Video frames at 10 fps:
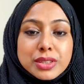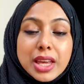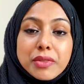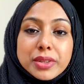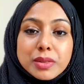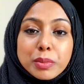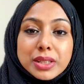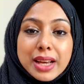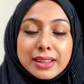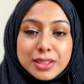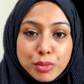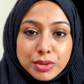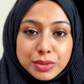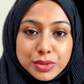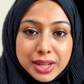event but at this point
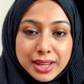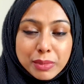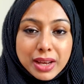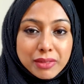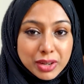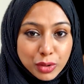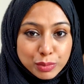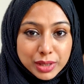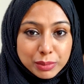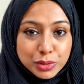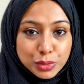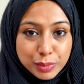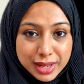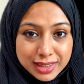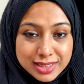of time i will not be able to
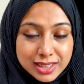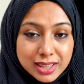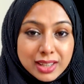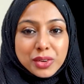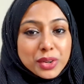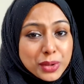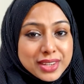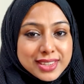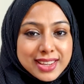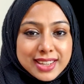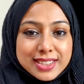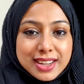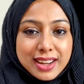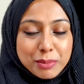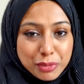make it or you can say that
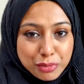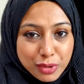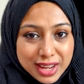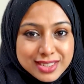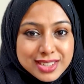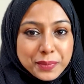i'm afraid